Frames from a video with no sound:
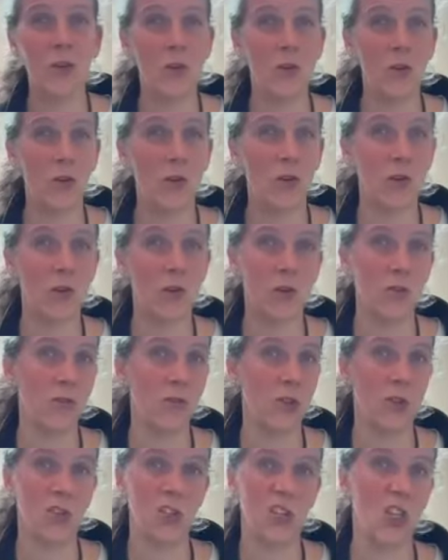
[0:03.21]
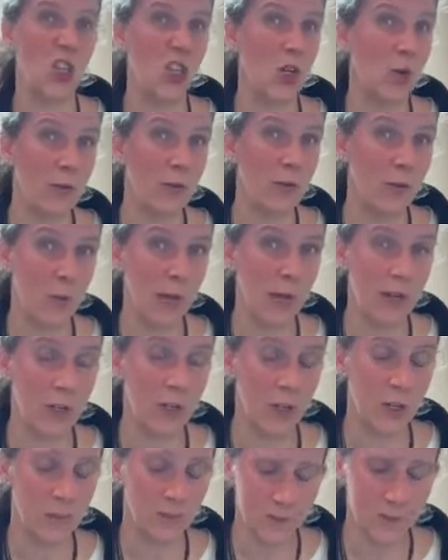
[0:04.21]
or just new
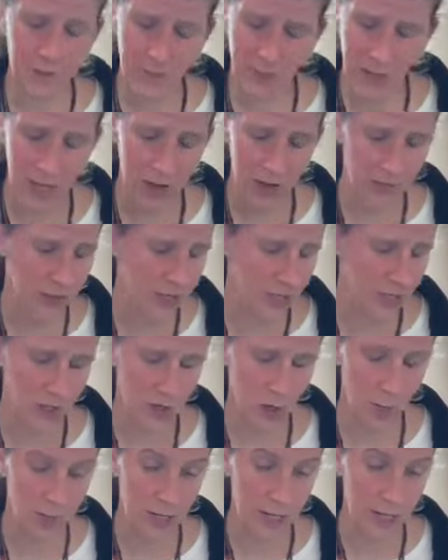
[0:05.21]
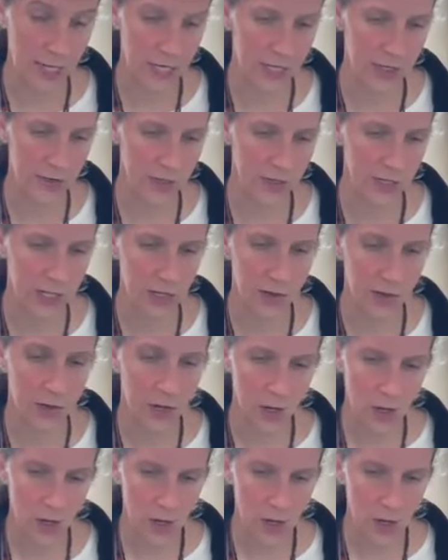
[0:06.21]
information, if this is completely new to you,